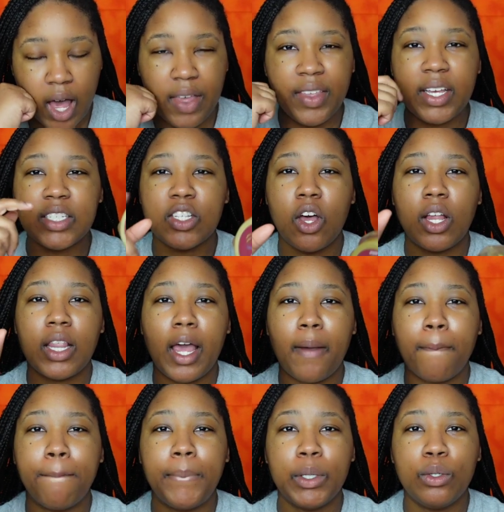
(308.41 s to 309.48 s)
I think it's called
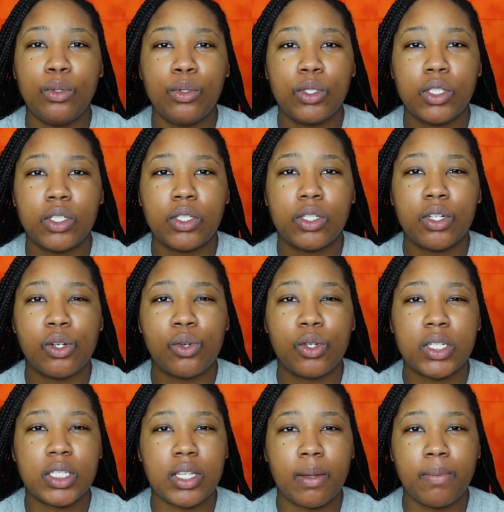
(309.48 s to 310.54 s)
like Boost
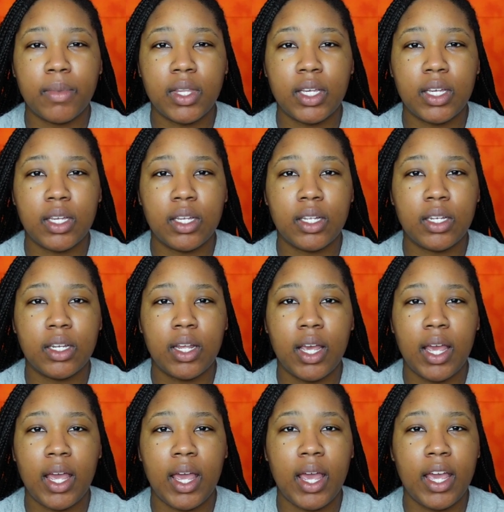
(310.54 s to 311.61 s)
or something,
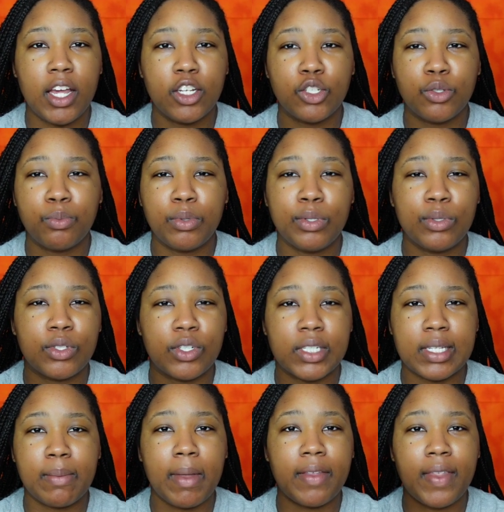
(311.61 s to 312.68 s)
Edge Boost or
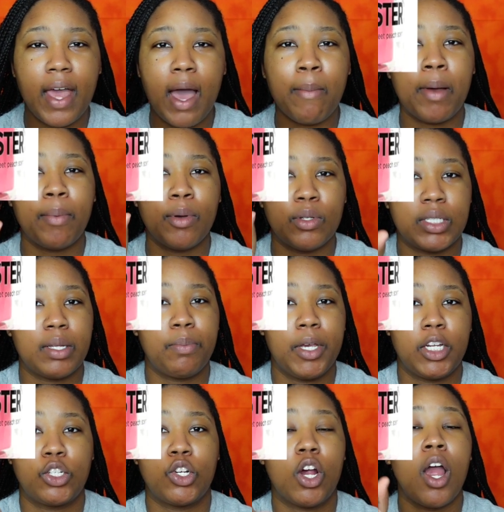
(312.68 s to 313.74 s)
something like that. I'm gonna post the
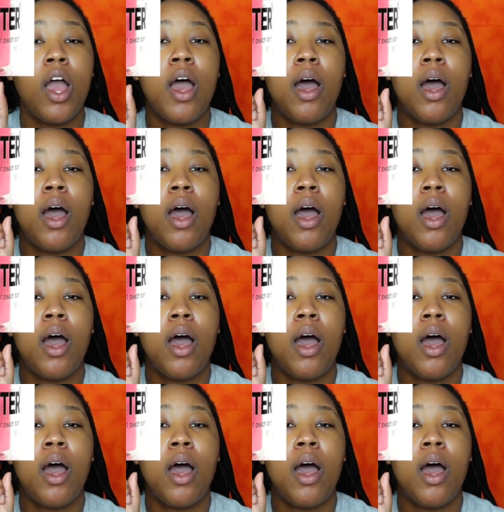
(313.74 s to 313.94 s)
picture,